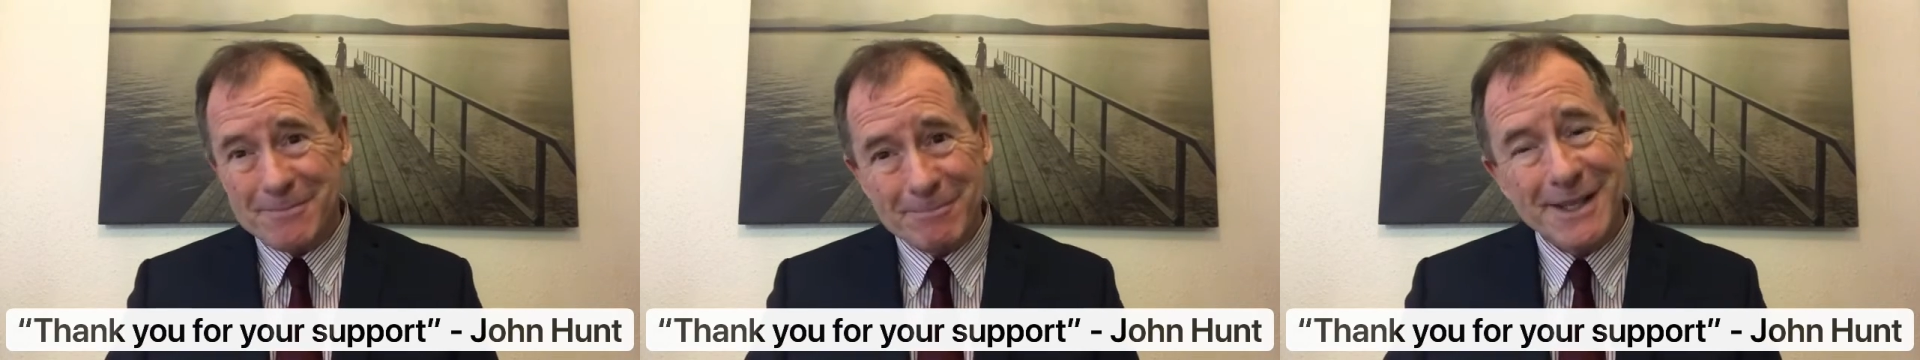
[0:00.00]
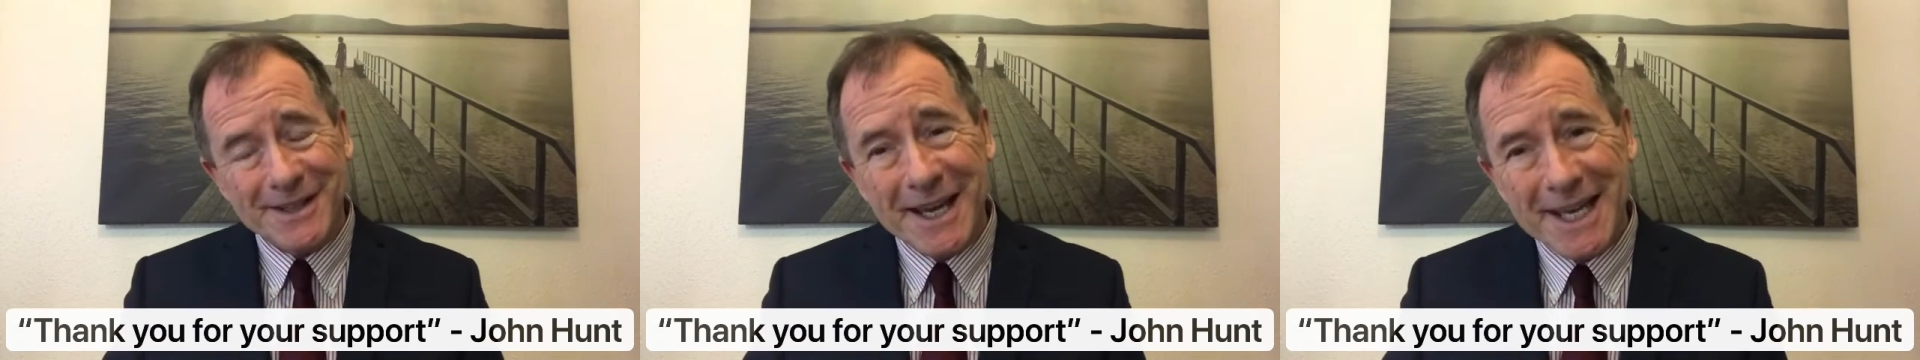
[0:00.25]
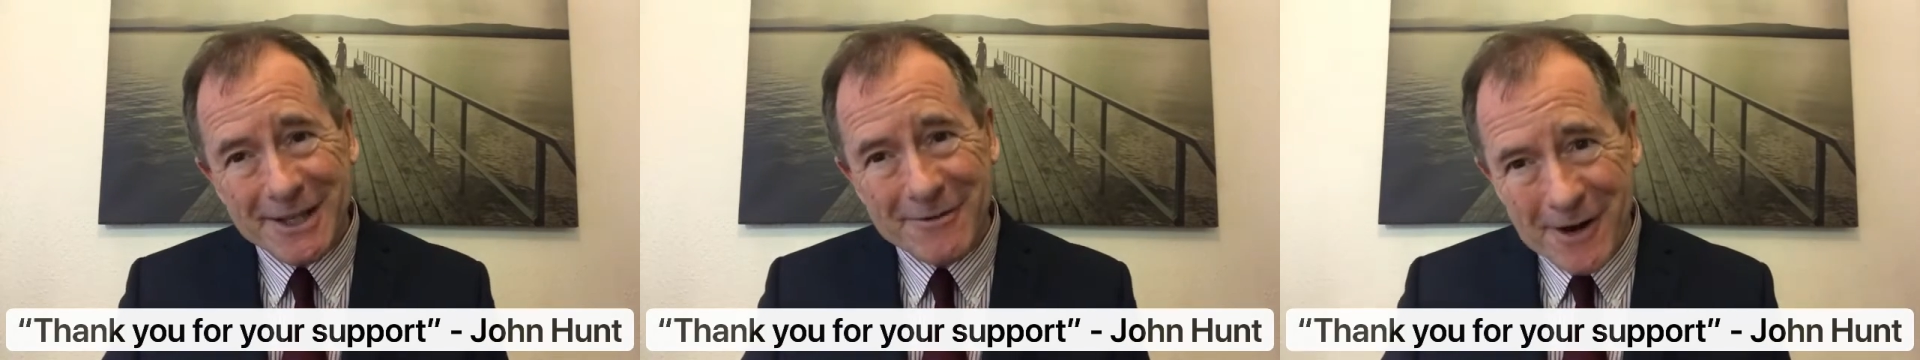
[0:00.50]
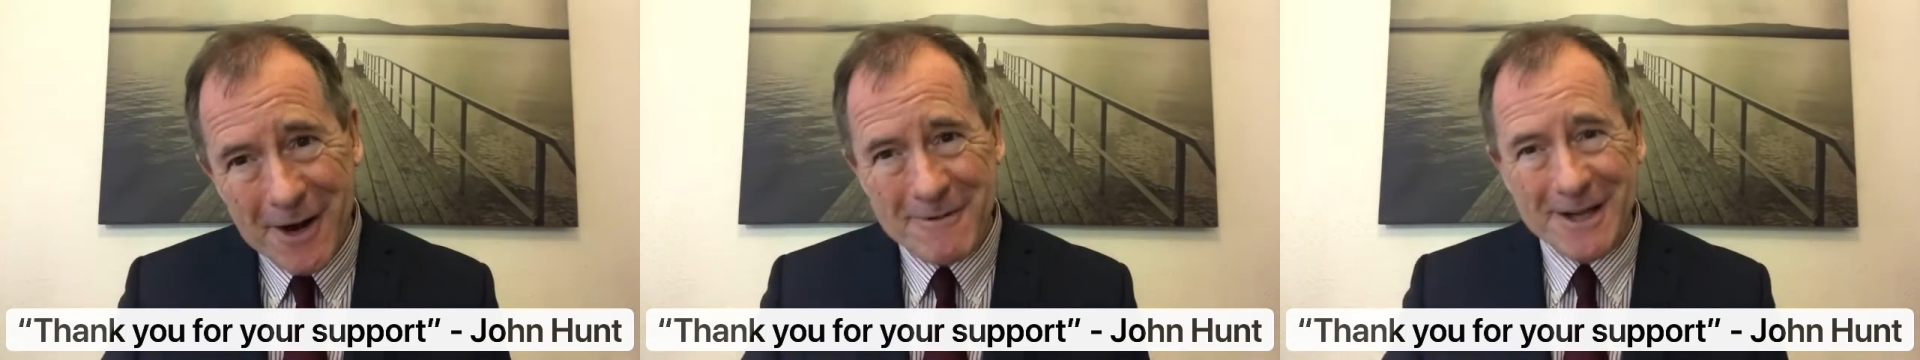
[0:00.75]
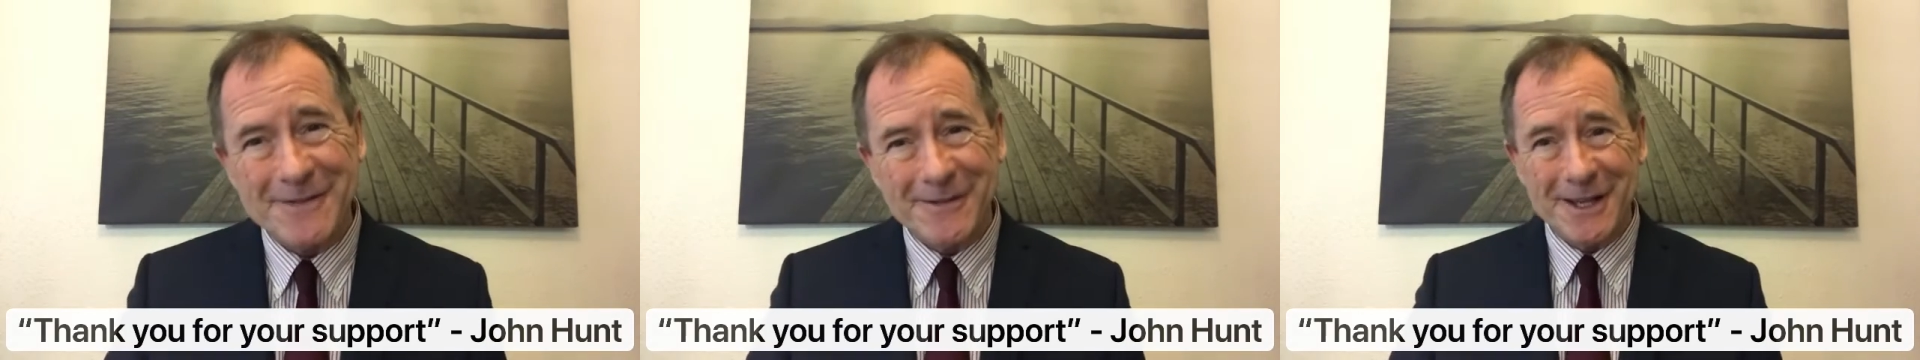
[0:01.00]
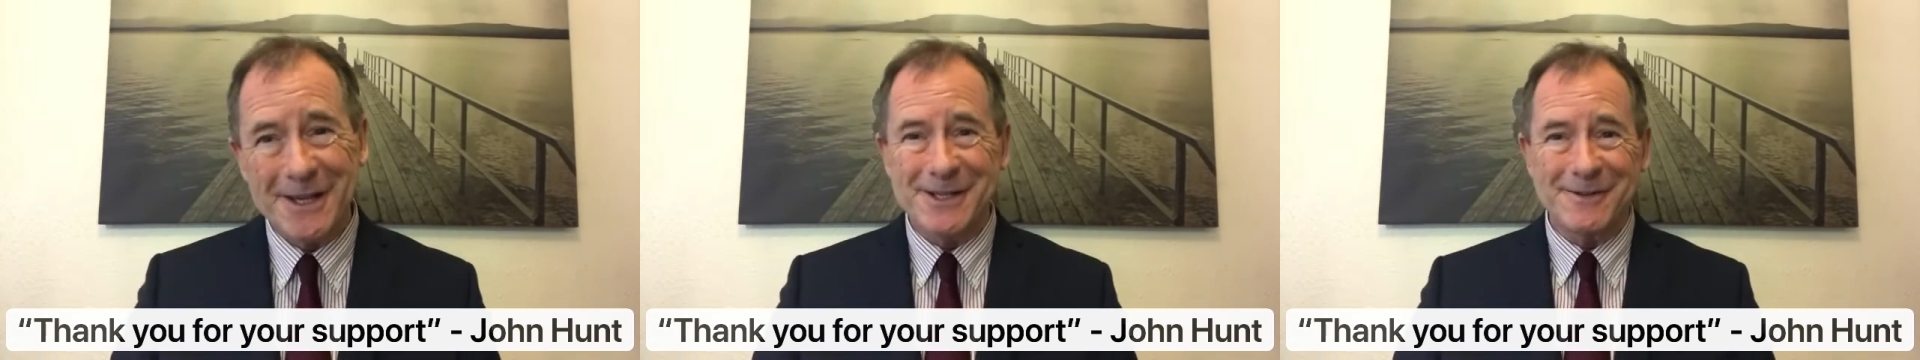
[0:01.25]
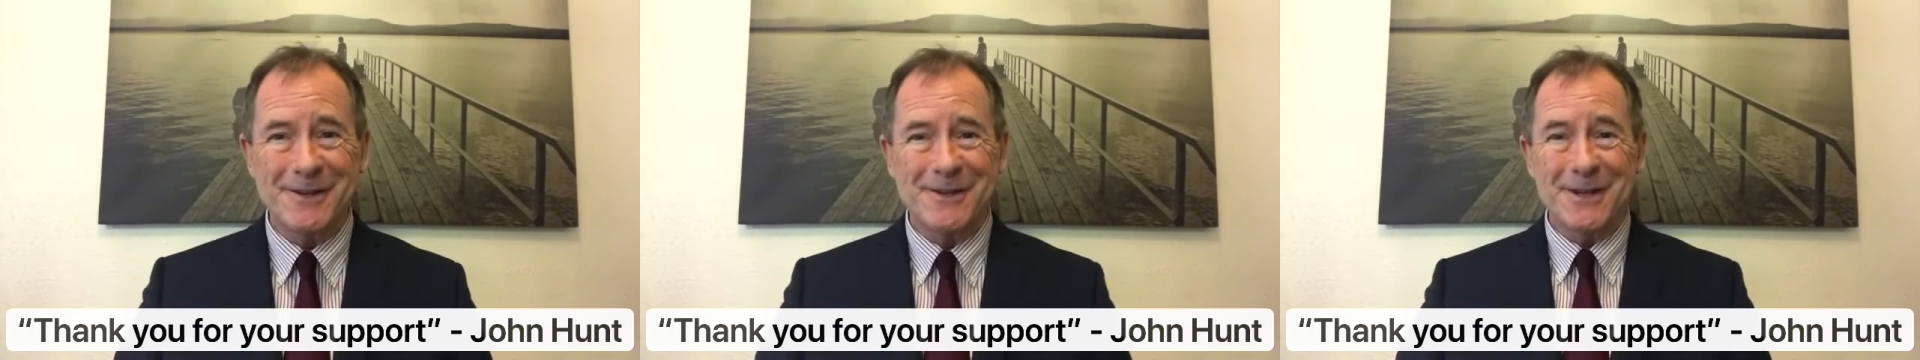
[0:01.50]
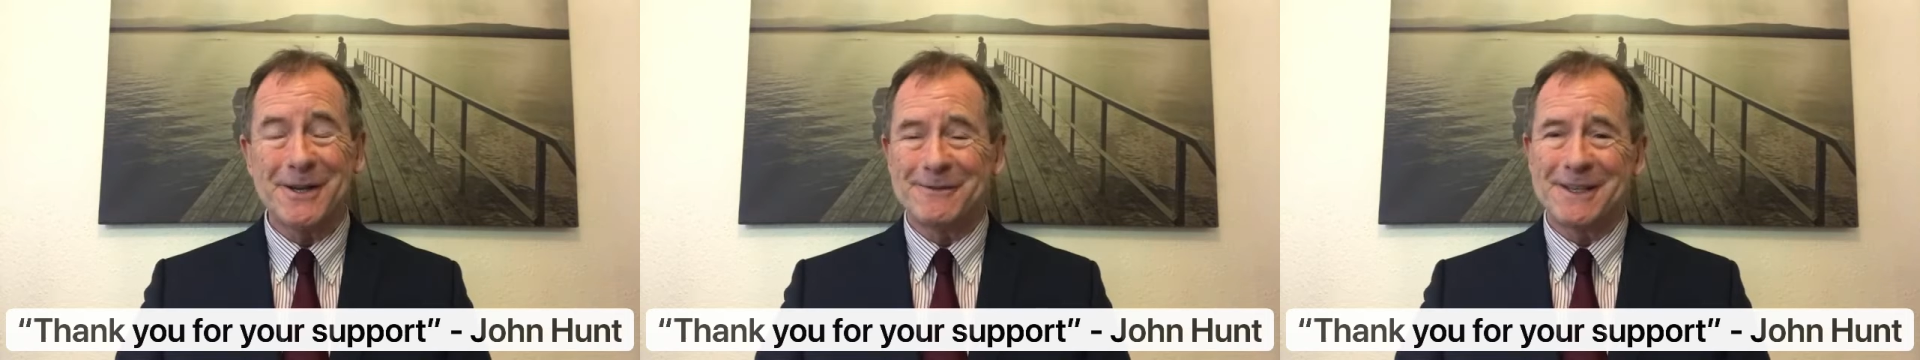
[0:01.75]
but thank you very much for those of you
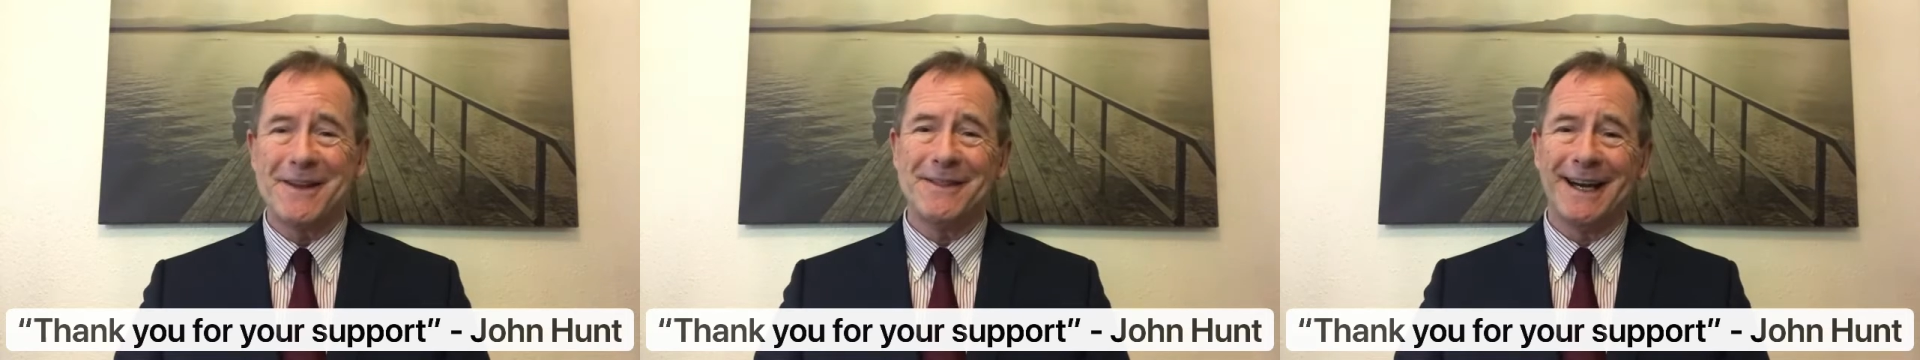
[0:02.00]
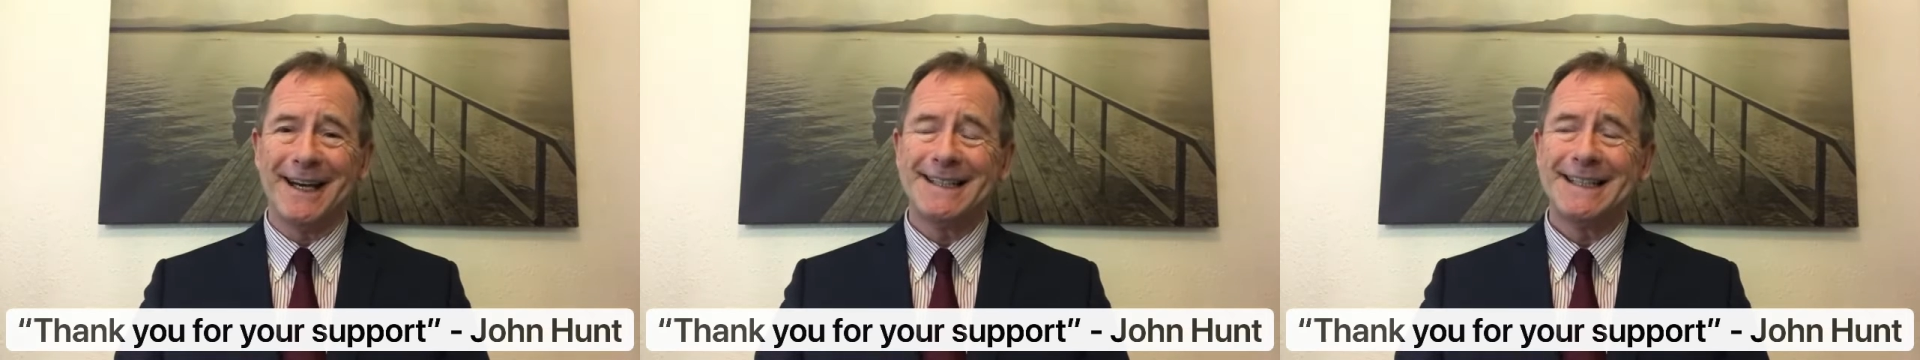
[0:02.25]
that have done that.